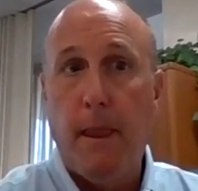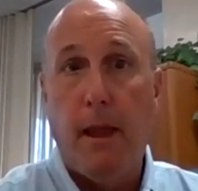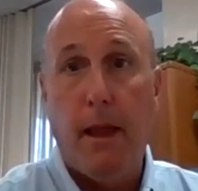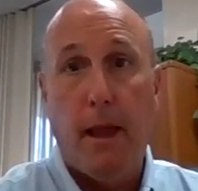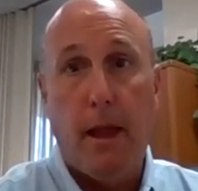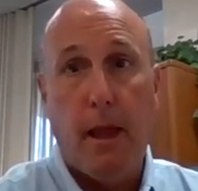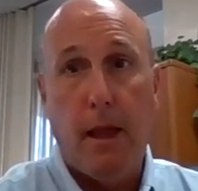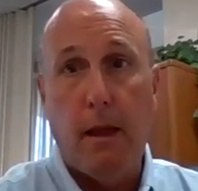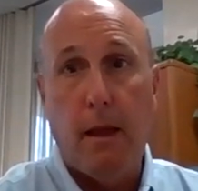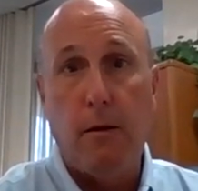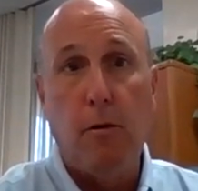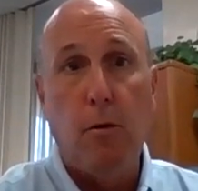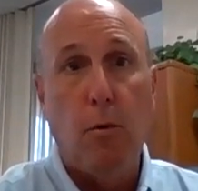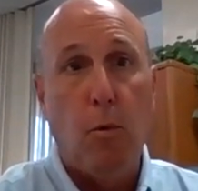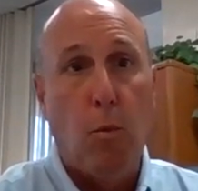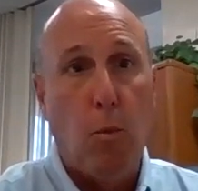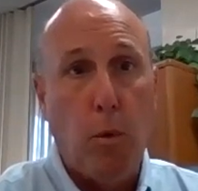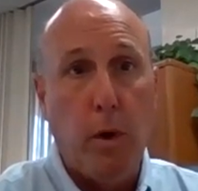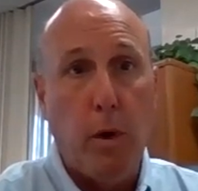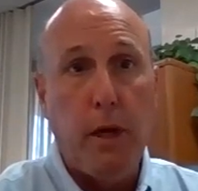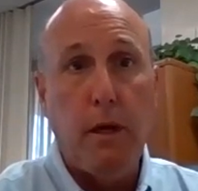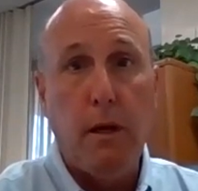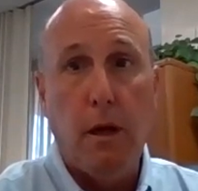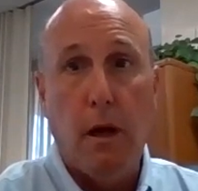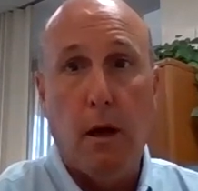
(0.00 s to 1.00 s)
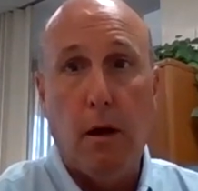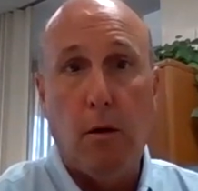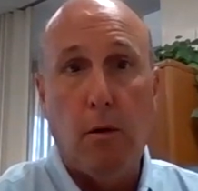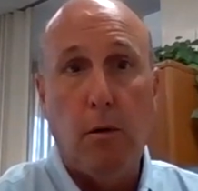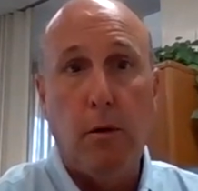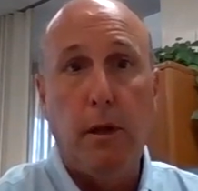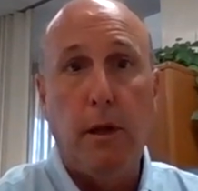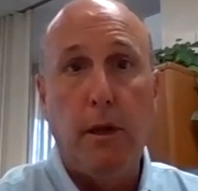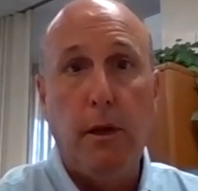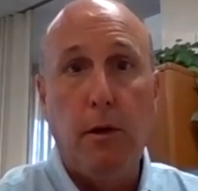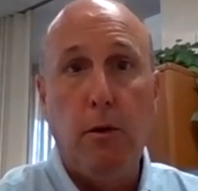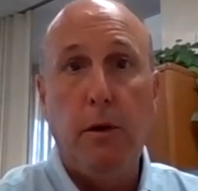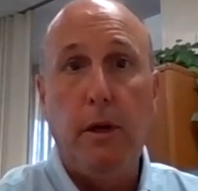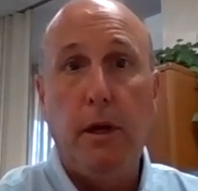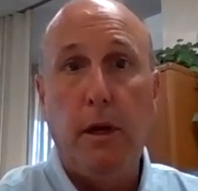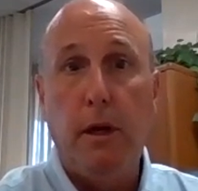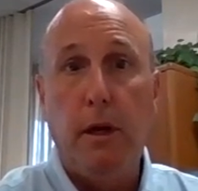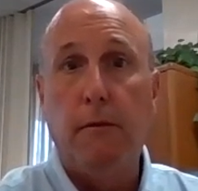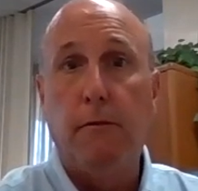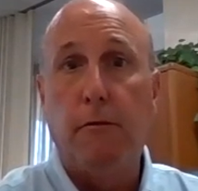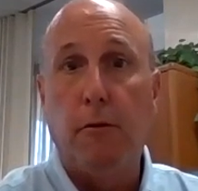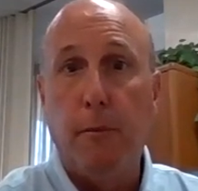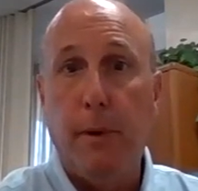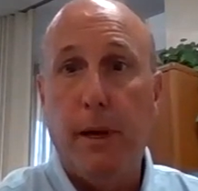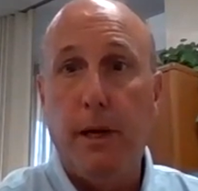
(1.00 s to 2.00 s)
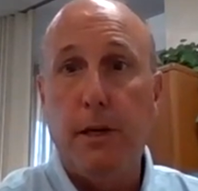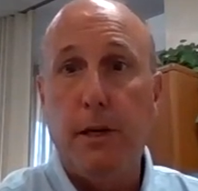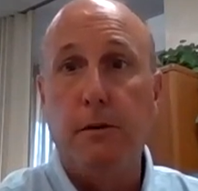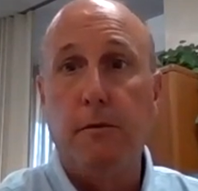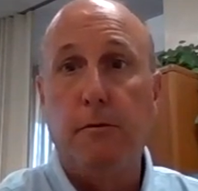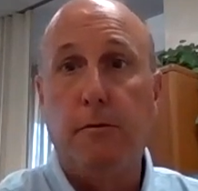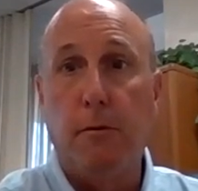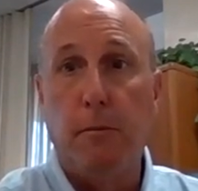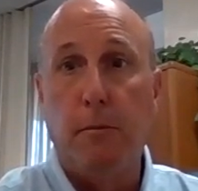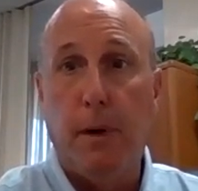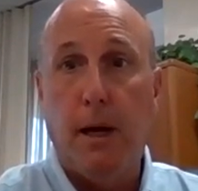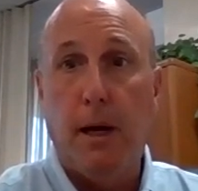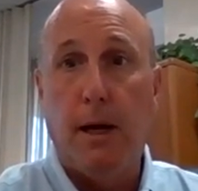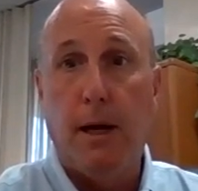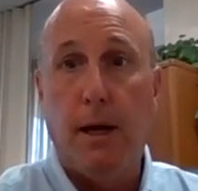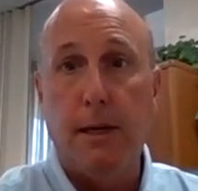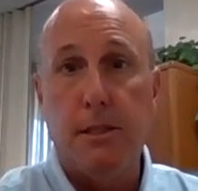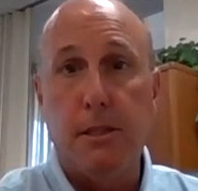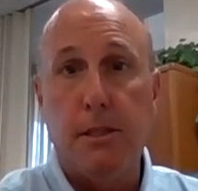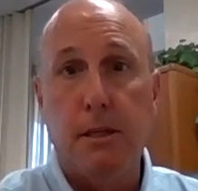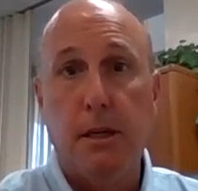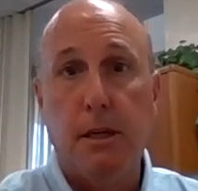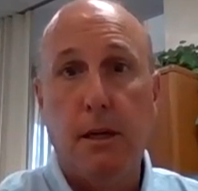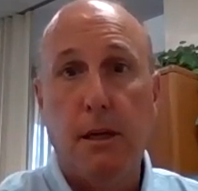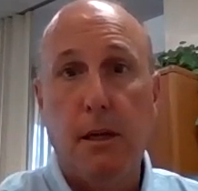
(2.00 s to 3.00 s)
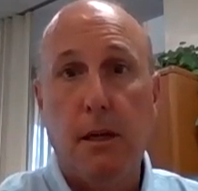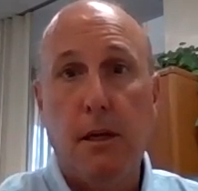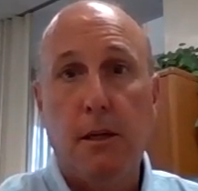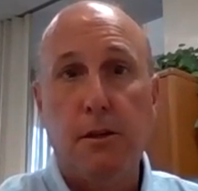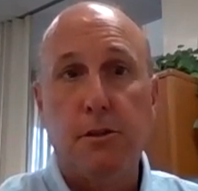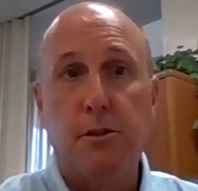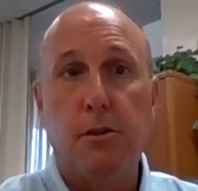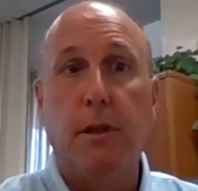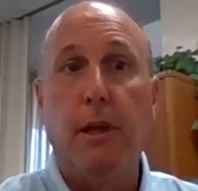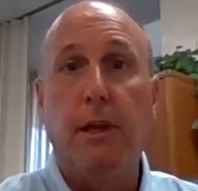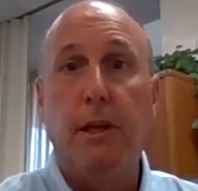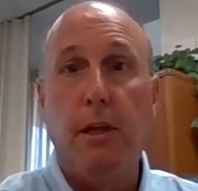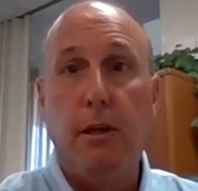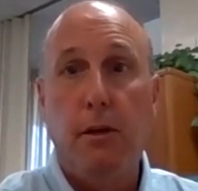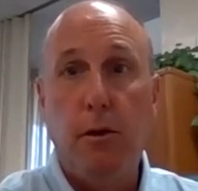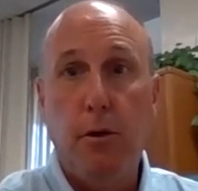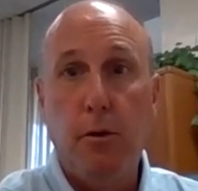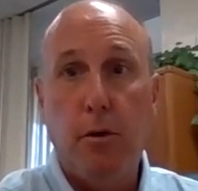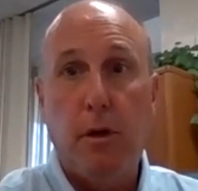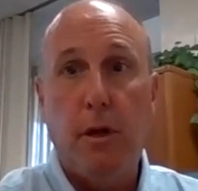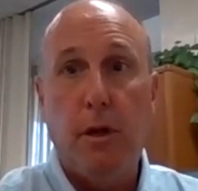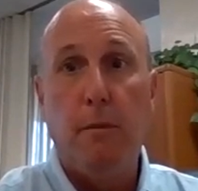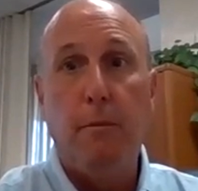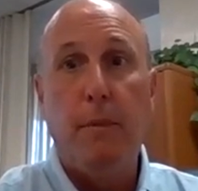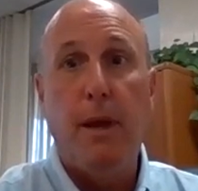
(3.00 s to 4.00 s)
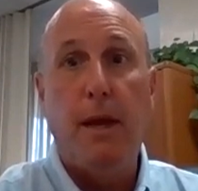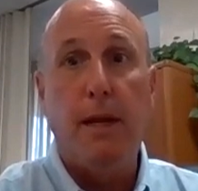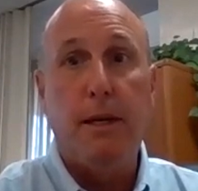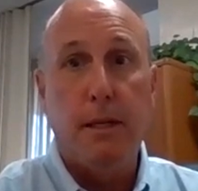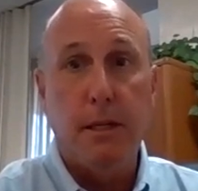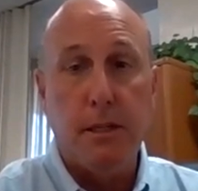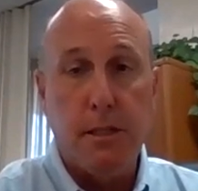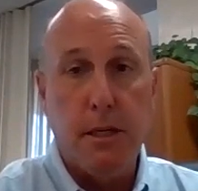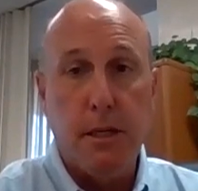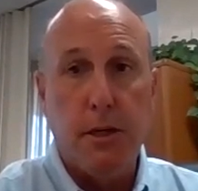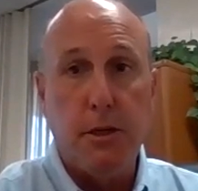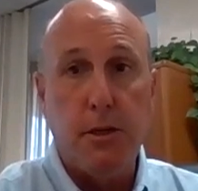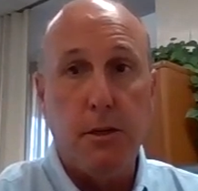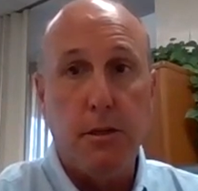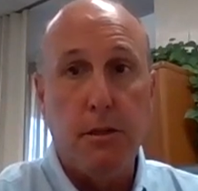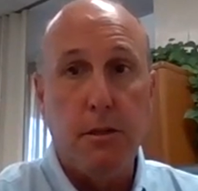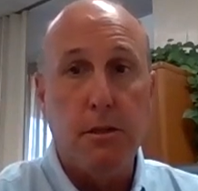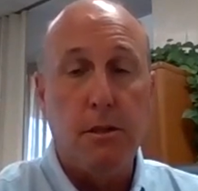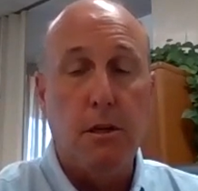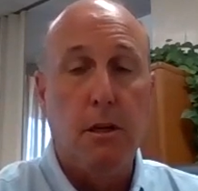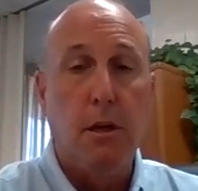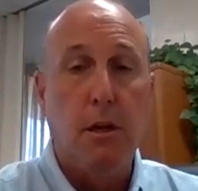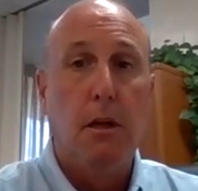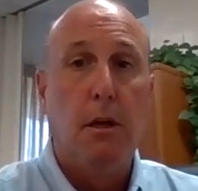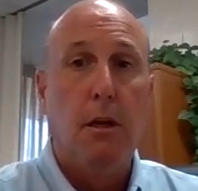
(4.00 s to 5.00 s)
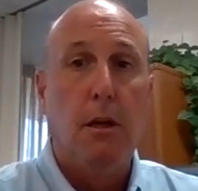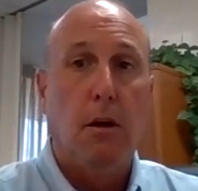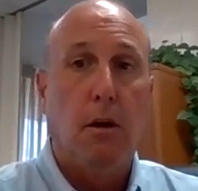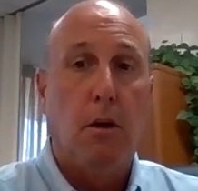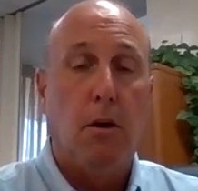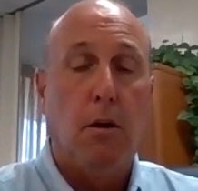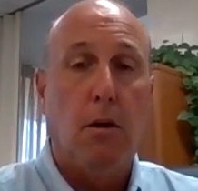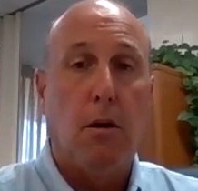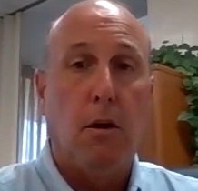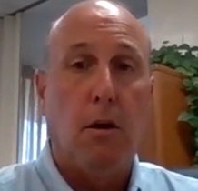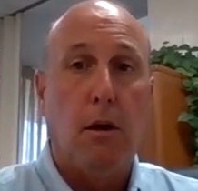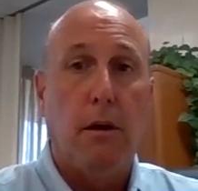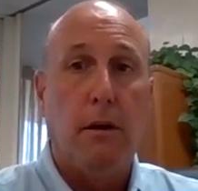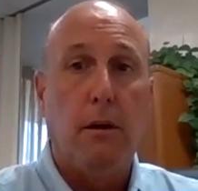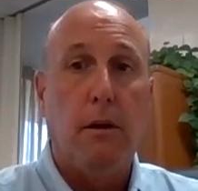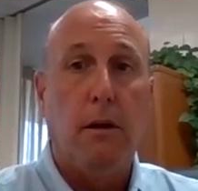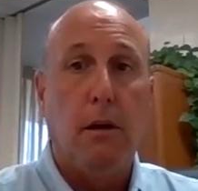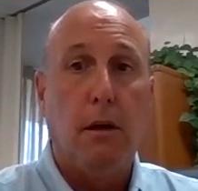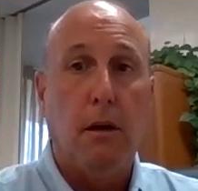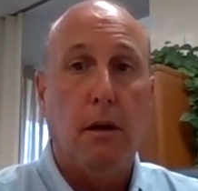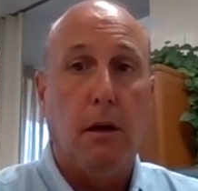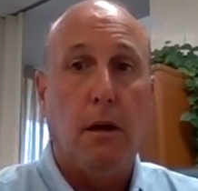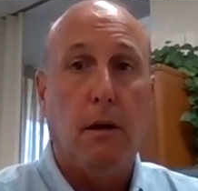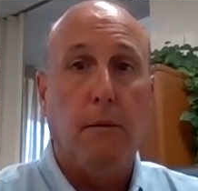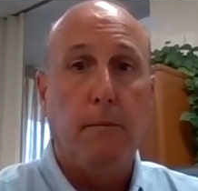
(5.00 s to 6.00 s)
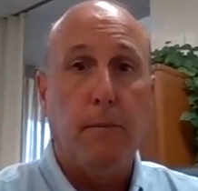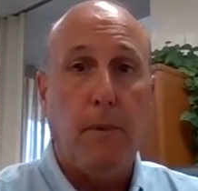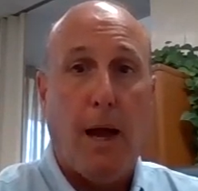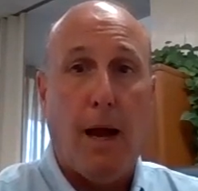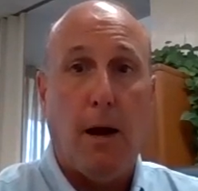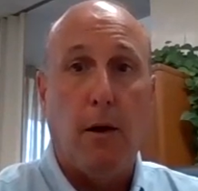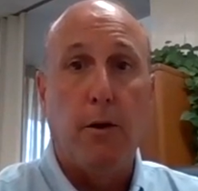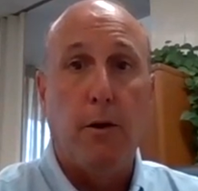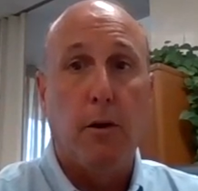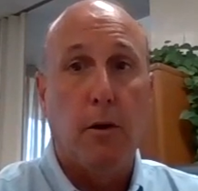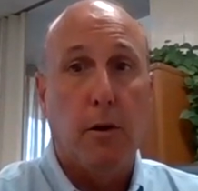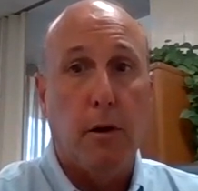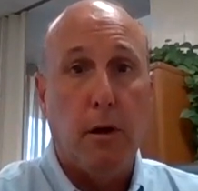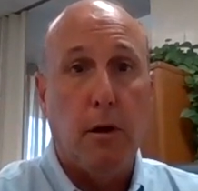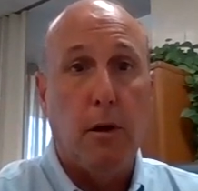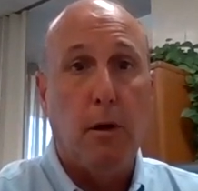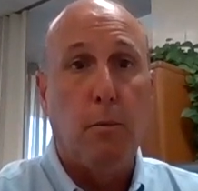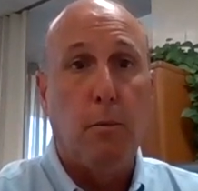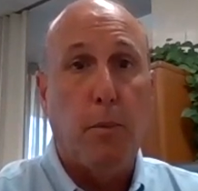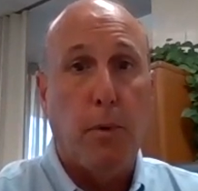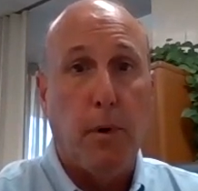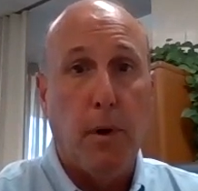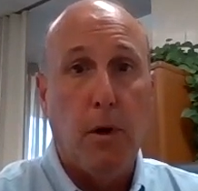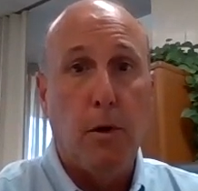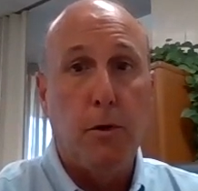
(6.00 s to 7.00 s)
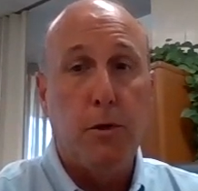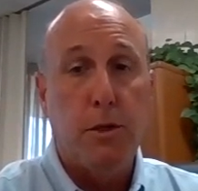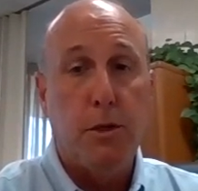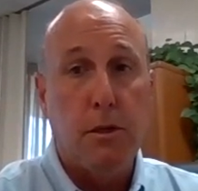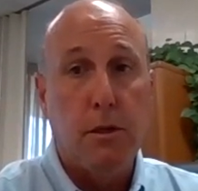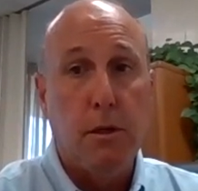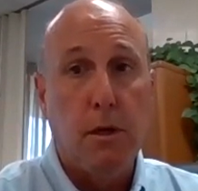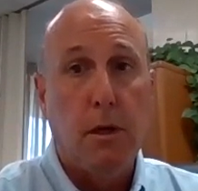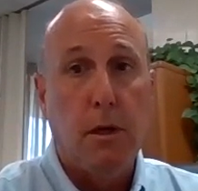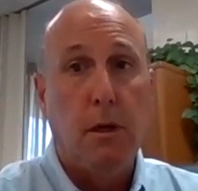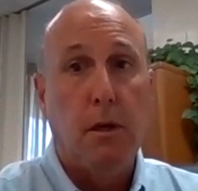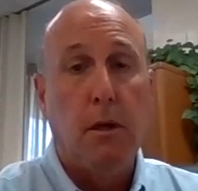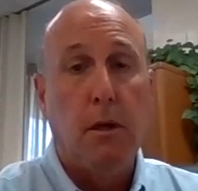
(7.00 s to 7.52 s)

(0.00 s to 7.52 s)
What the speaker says: And we know you need information from us so that you can make decisions on how you're going to approach